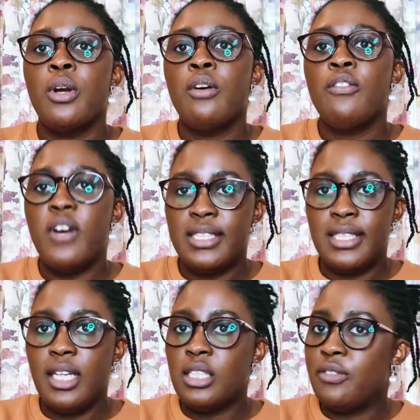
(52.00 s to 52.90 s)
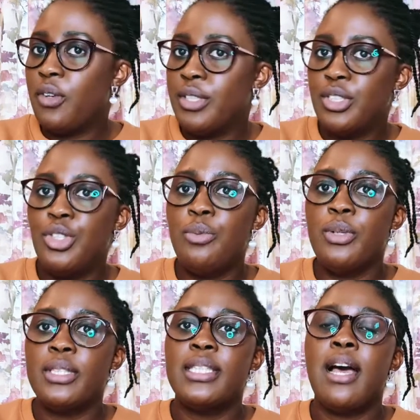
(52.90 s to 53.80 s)
First things first, you
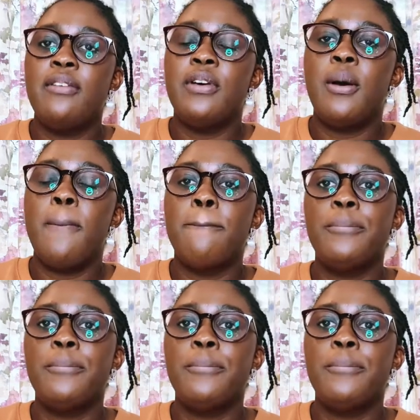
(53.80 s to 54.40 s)
must have